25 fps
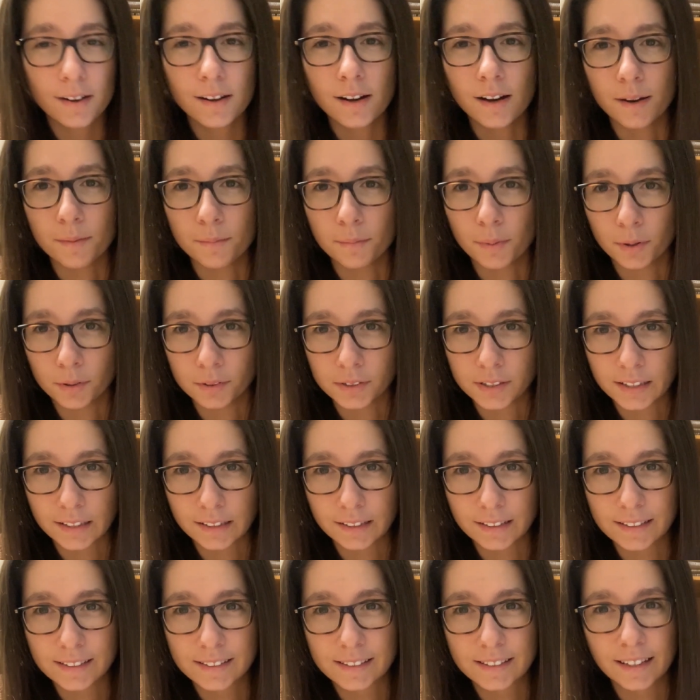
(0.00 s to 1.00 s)
I'm
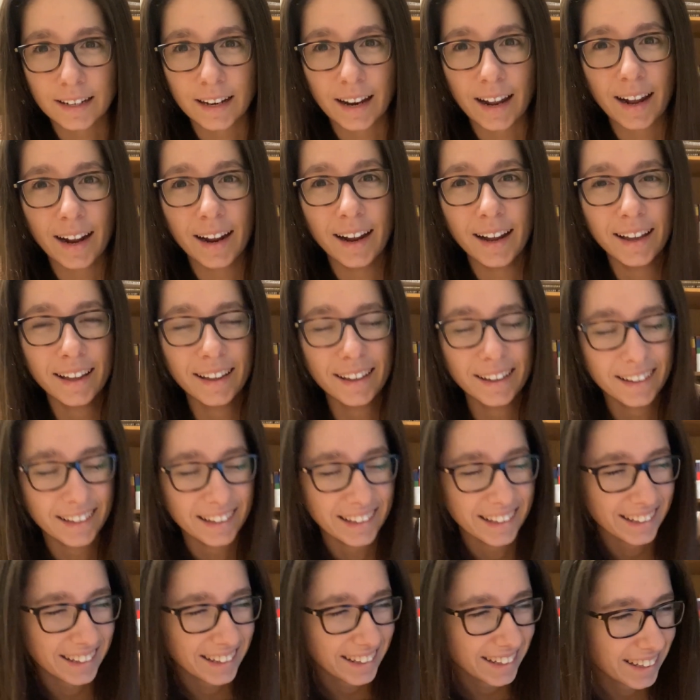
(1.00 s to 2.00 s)
posting this today.
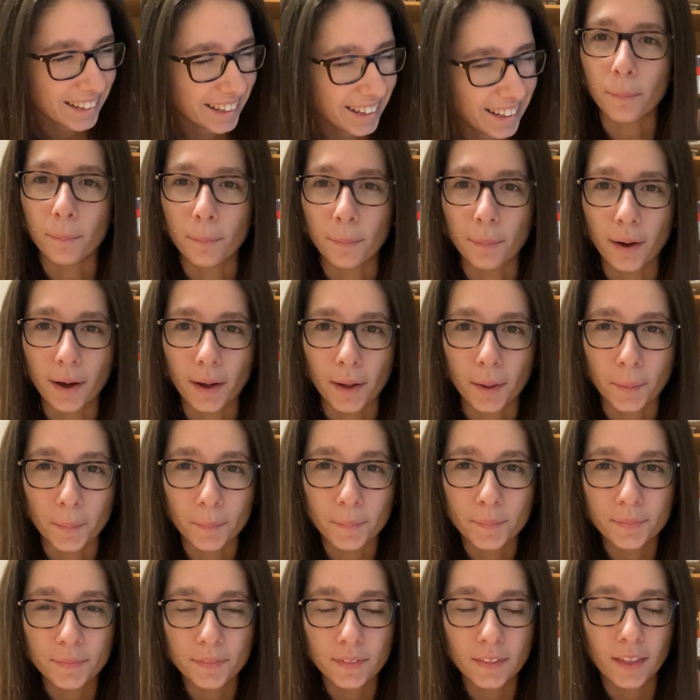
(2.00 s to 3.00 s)
But
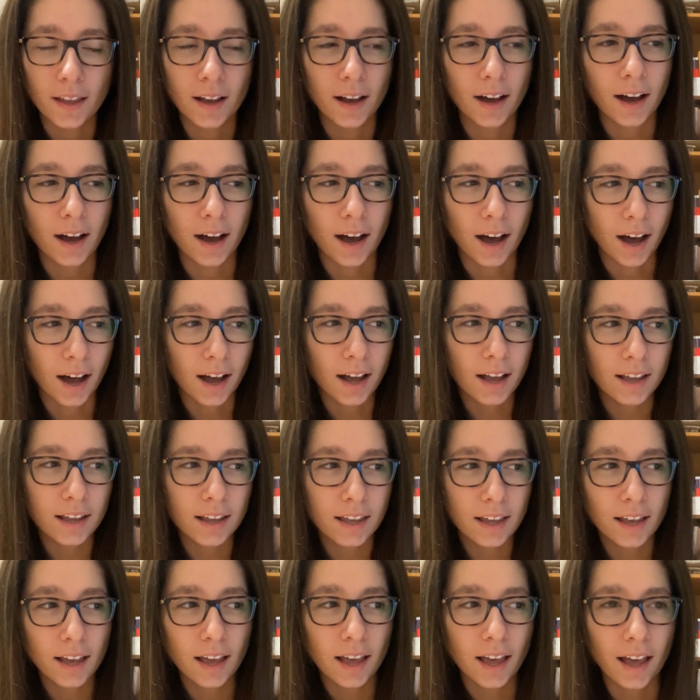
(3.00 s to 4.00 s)

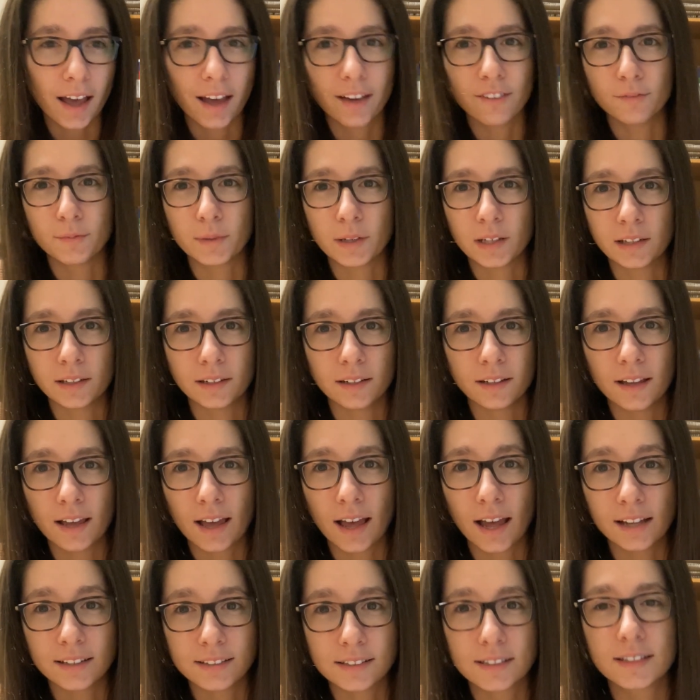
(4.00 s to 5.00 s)
I have been
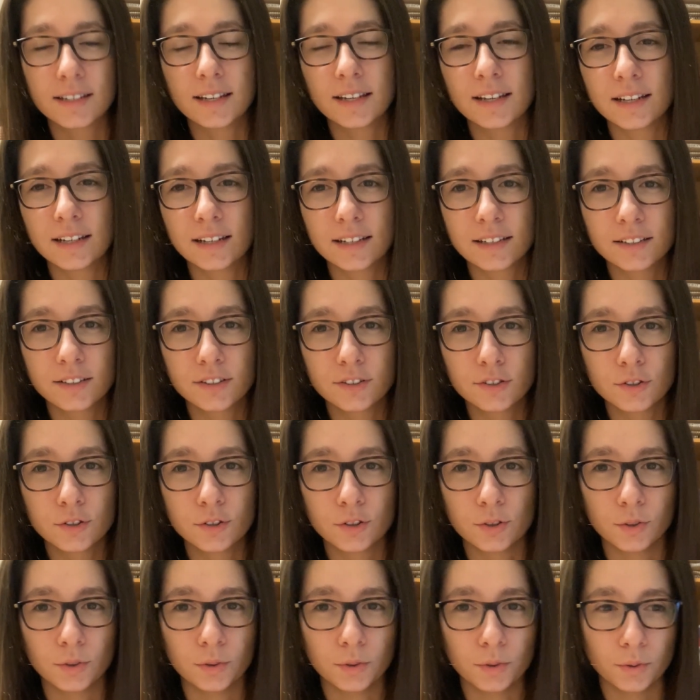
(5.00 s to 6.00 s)
hesitating
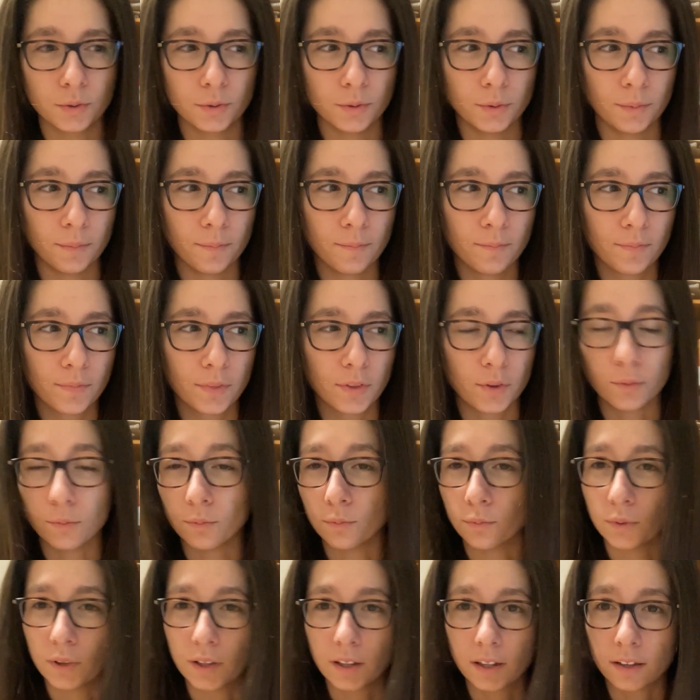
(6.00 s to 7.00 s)
to
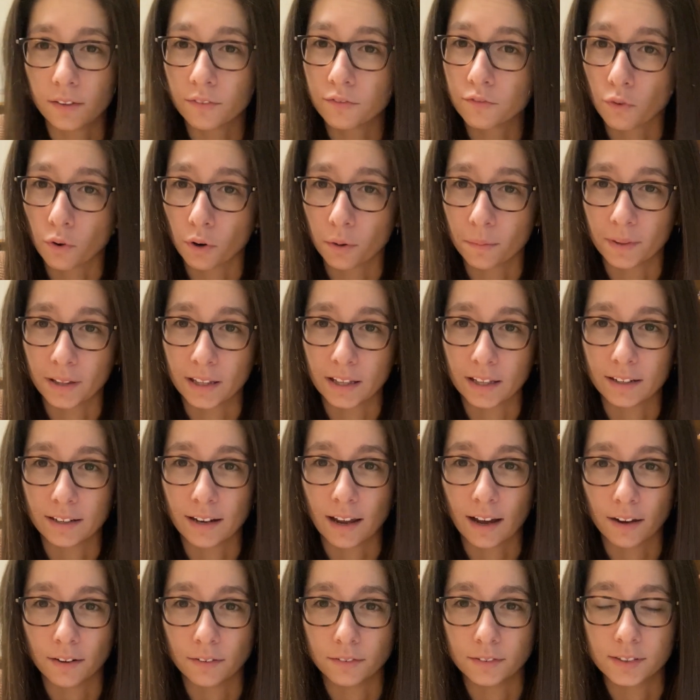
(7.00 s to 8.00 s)
really formally
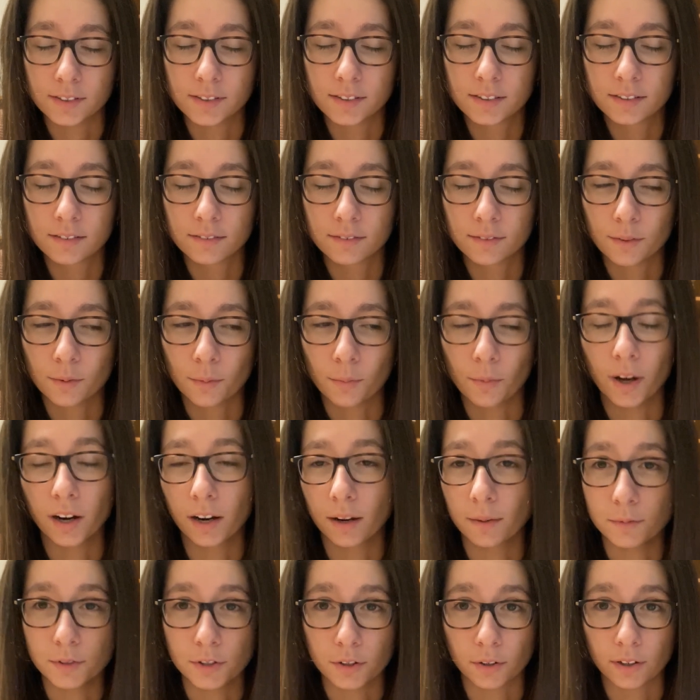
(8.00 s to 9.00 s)
announce what
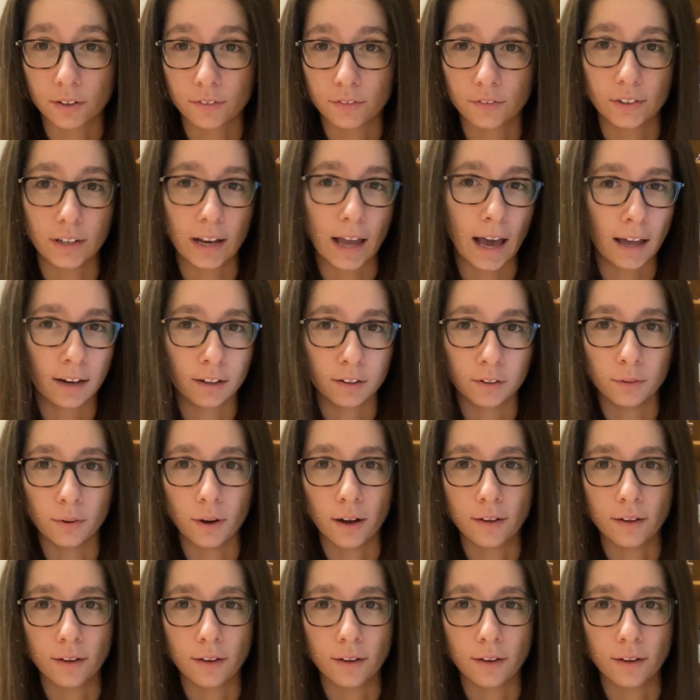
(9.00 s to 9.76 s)
I'm doing for Nano.